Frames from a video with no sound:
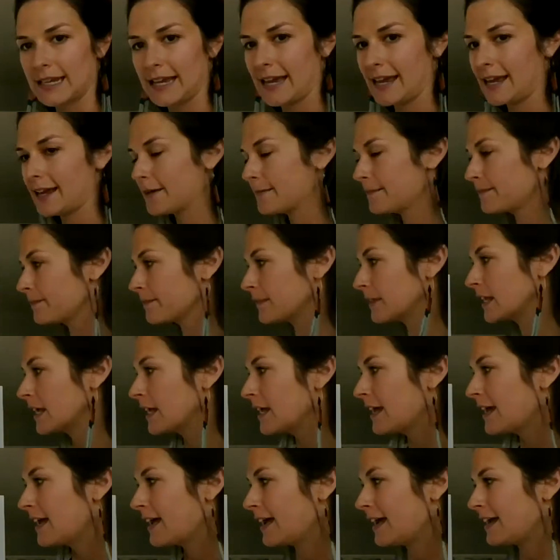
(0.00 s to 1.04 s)
Okay.
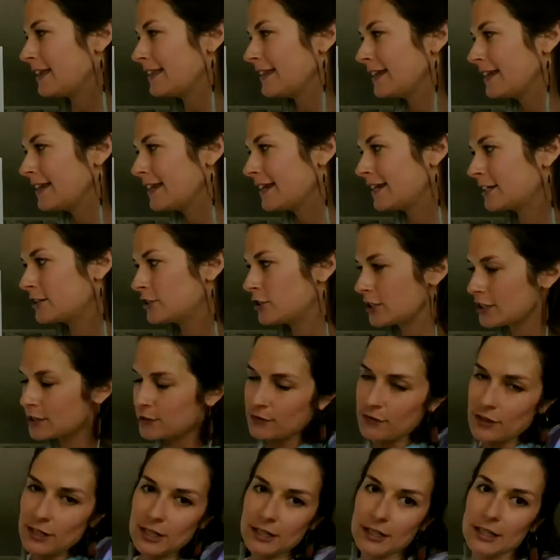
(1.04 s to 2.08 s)
And then just
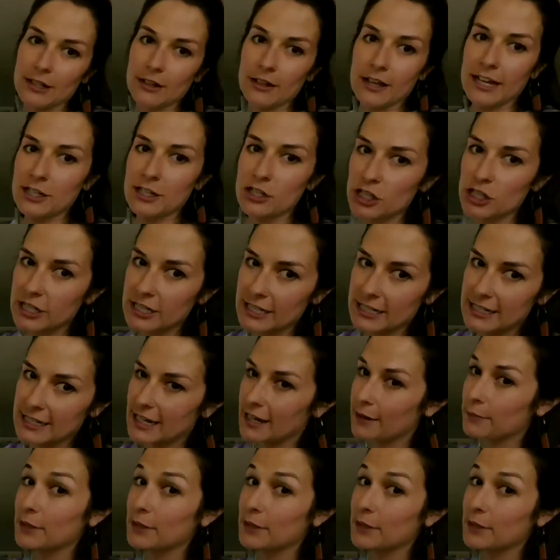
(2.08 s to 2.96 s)
for a little extra detail,